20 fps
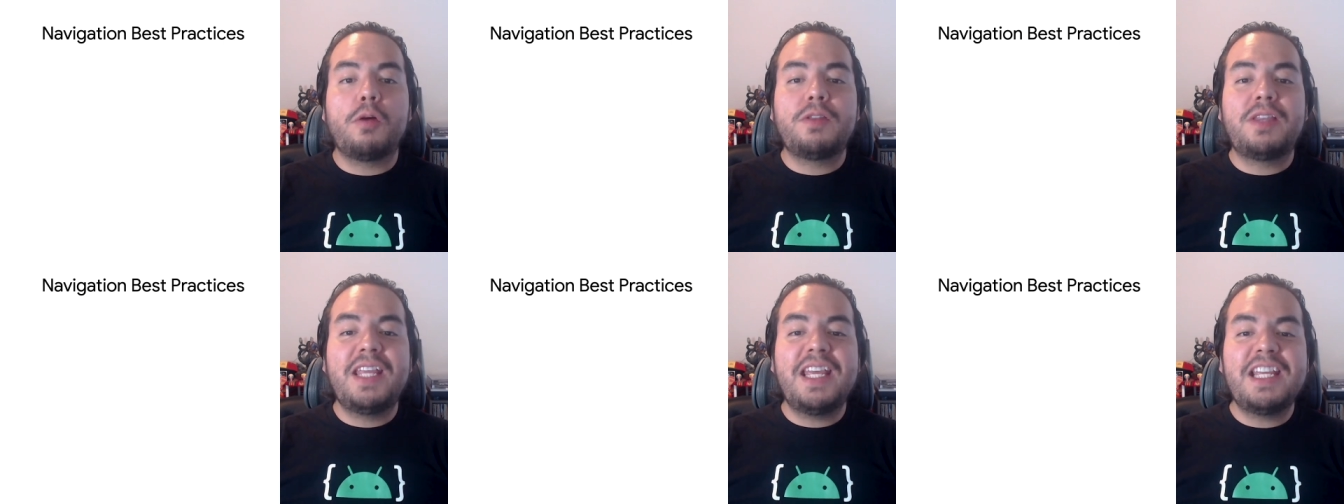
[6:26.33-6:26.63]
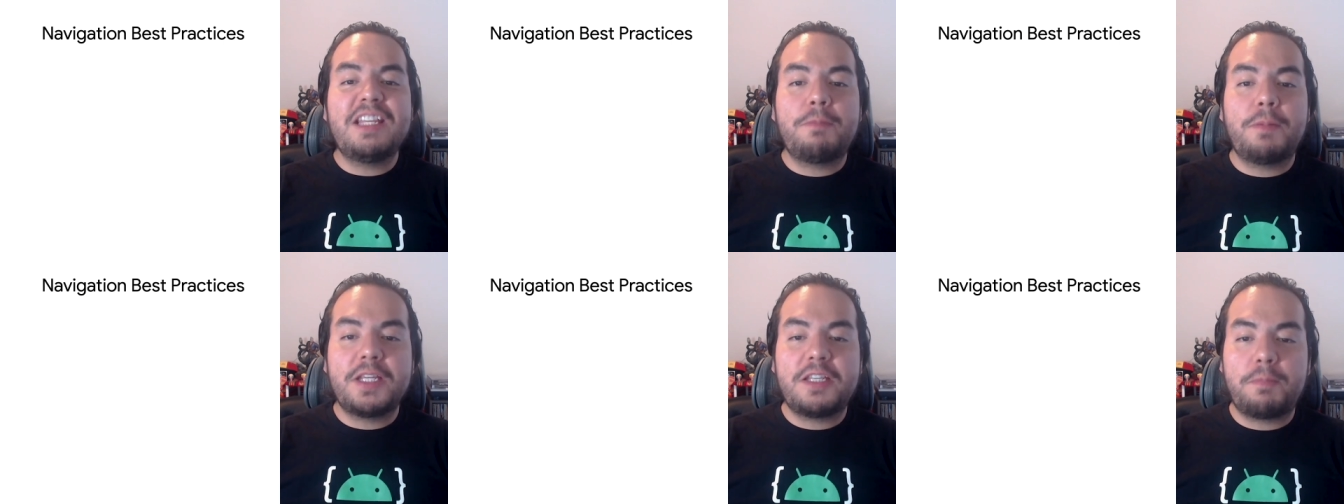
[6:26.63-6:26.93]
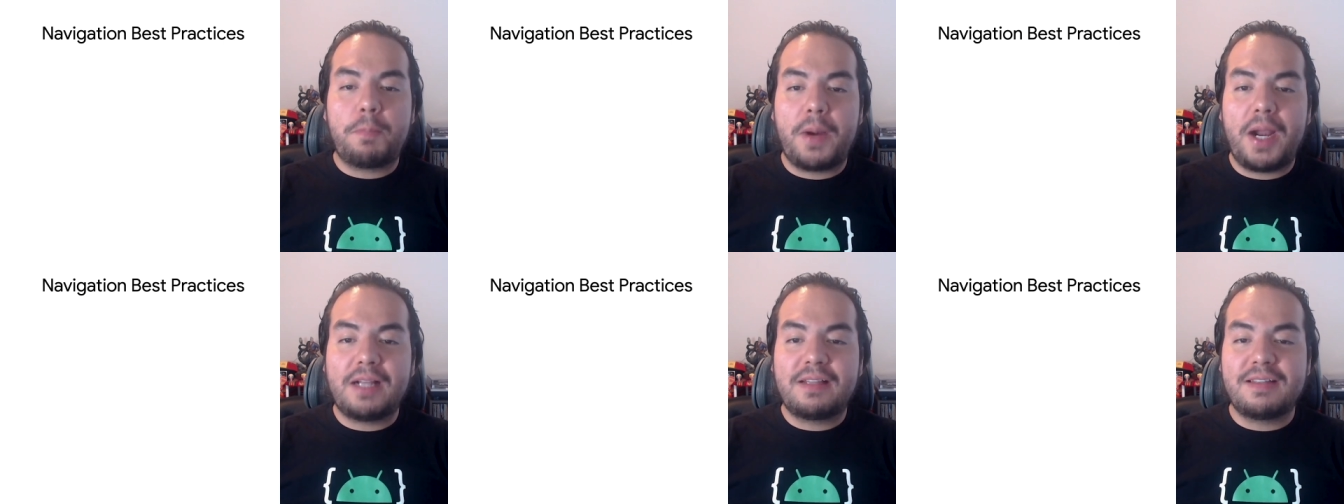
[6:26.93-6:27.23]
these
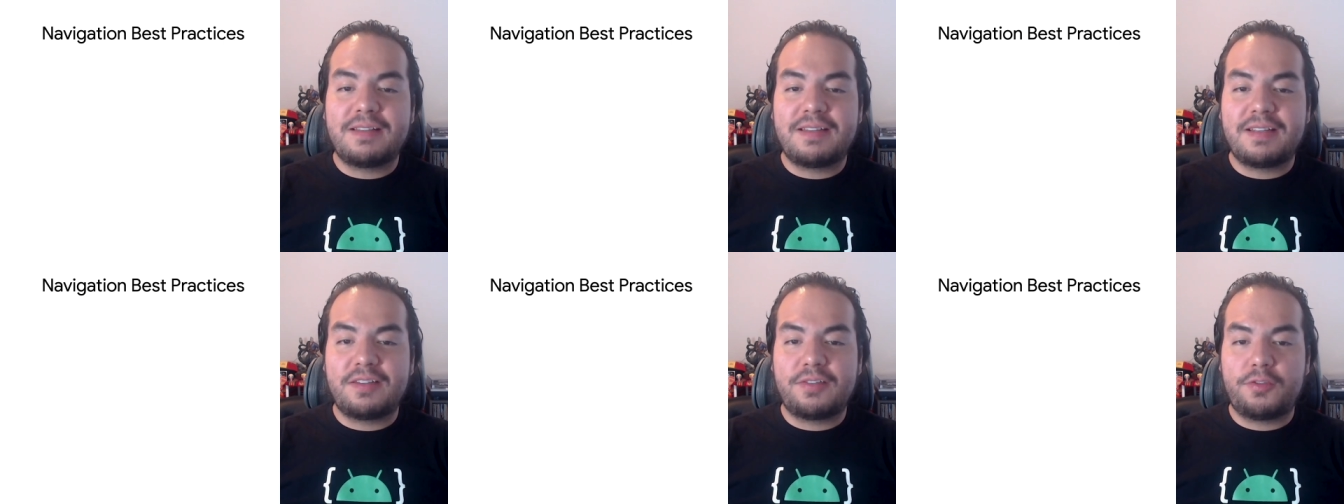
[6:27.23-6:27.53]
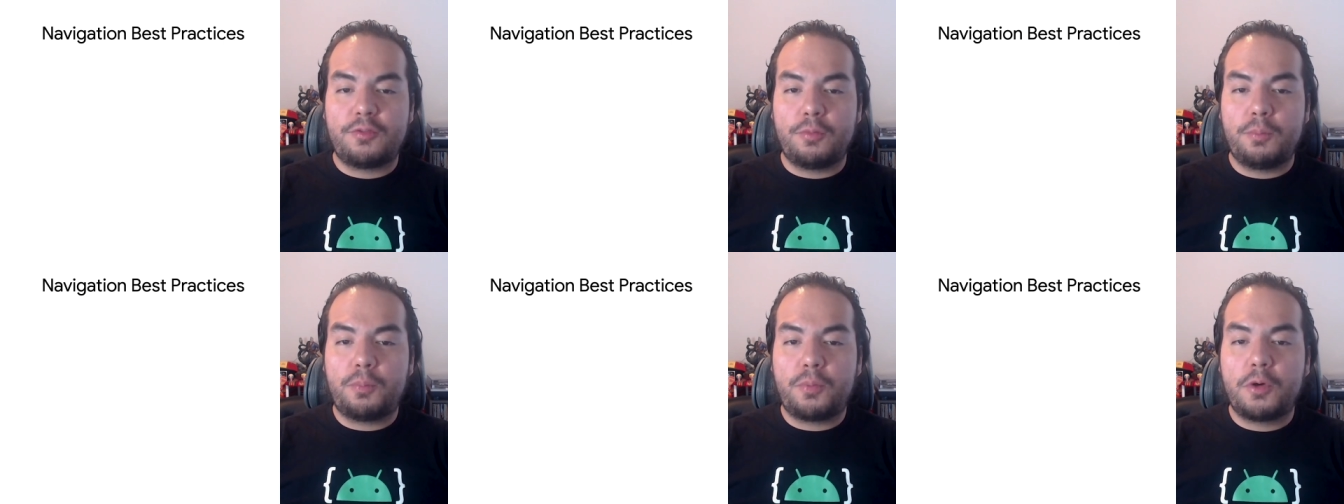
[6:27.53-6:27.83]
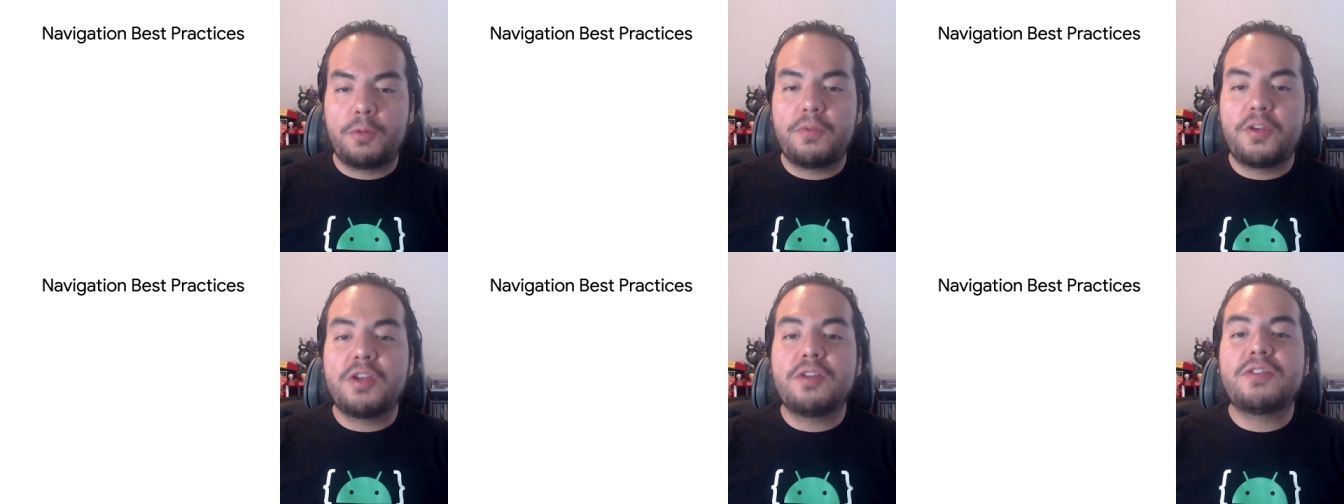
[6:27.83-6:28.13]
best practices to
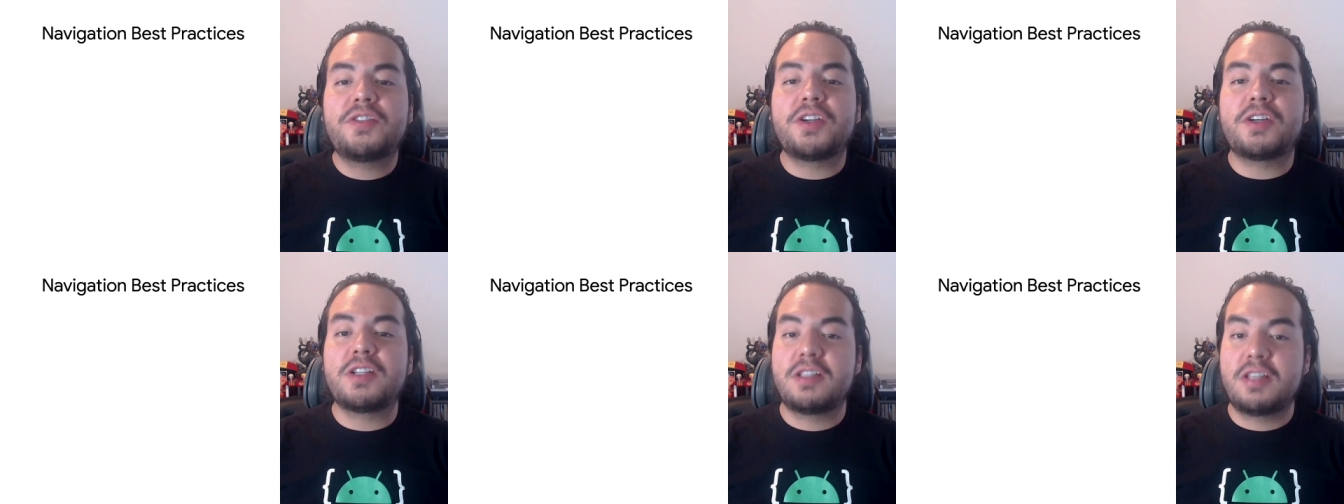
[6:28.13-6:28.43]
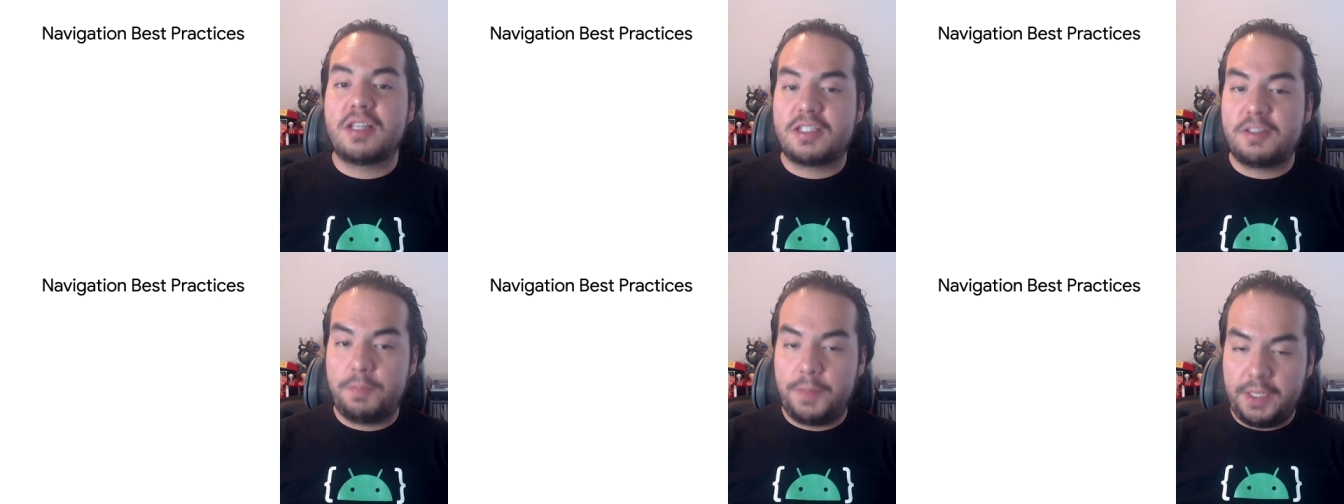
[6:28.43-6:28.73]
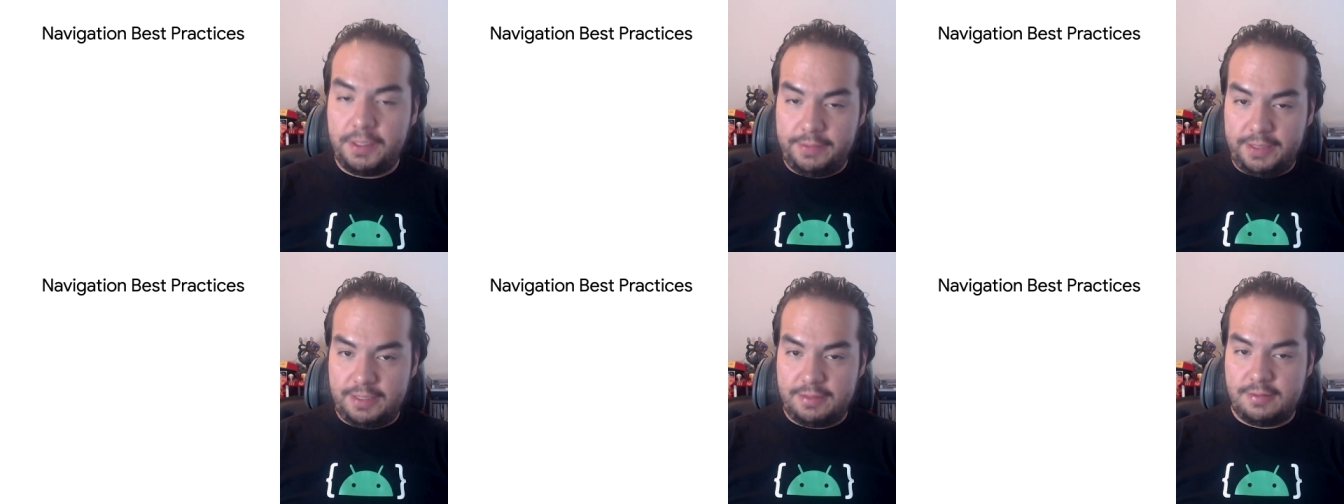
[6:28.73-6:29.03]
improve users'
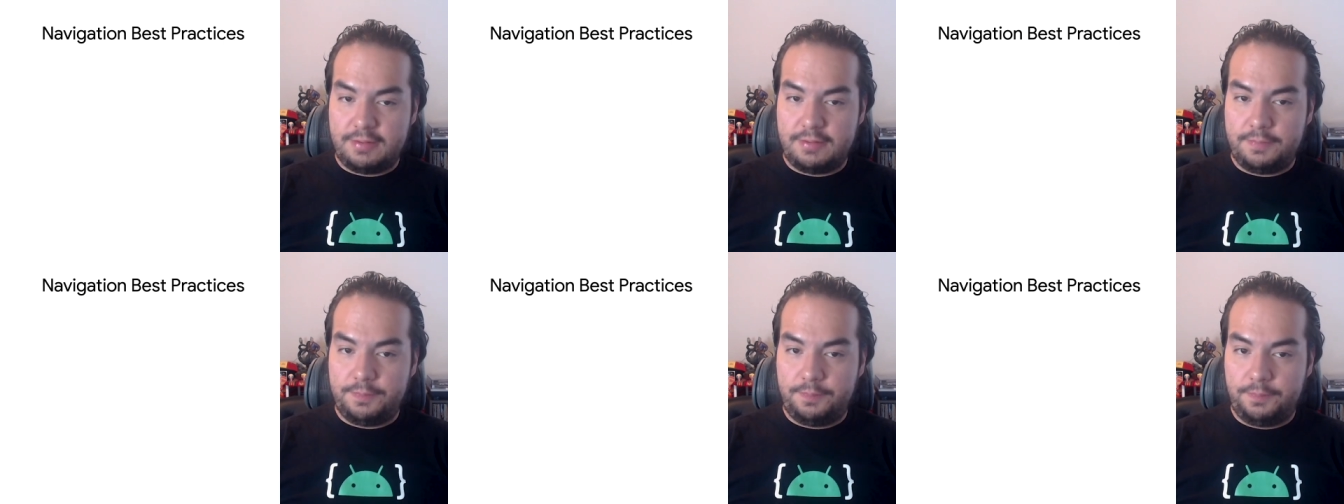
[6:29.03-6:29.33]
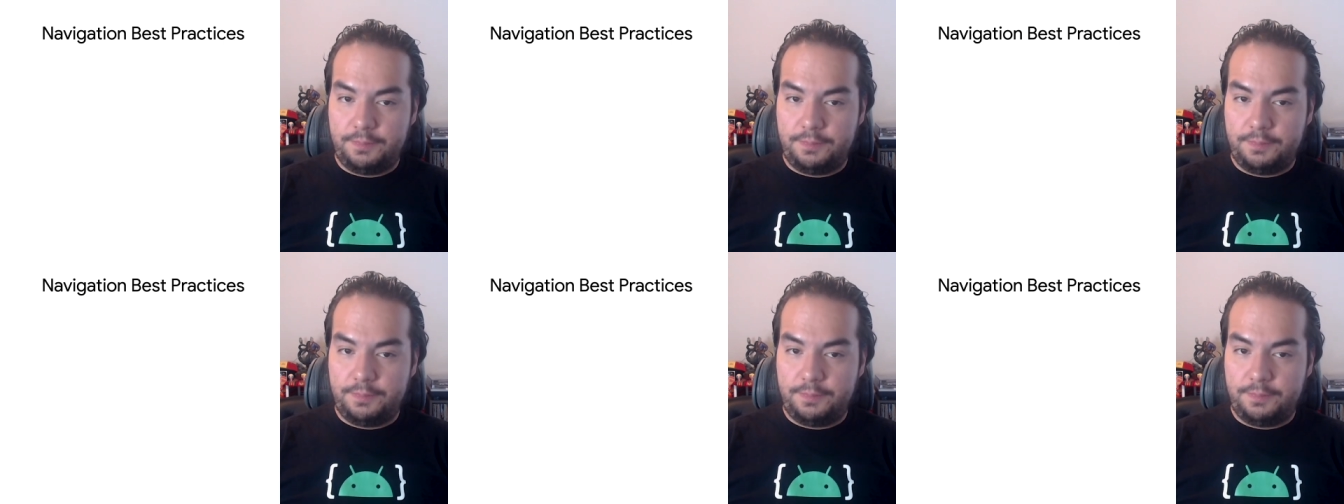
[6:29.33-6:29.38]
experience.